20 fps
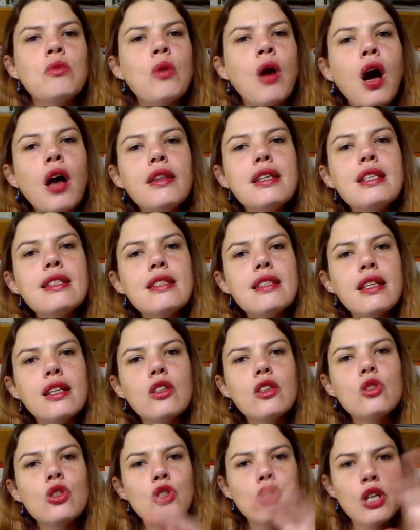Rather stick
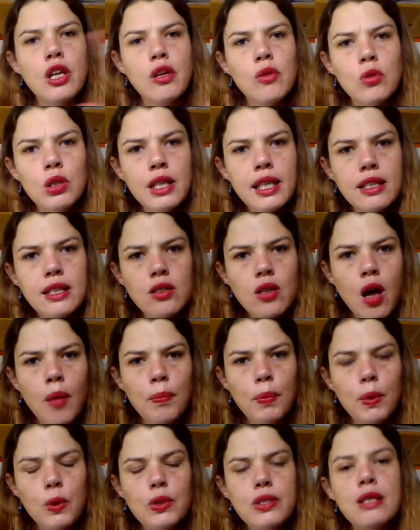to general
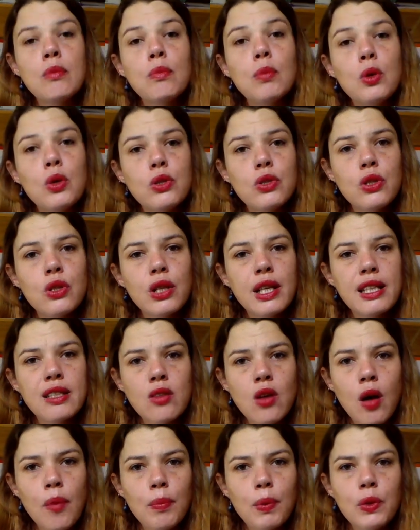examples and personal
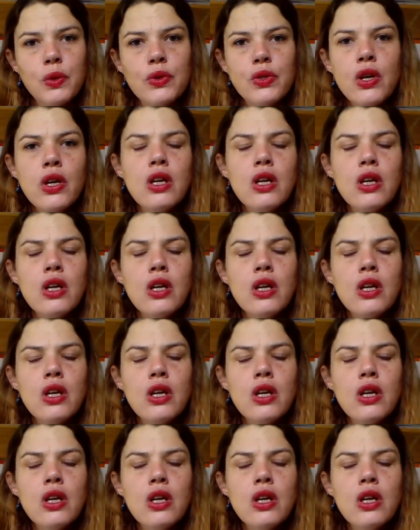examples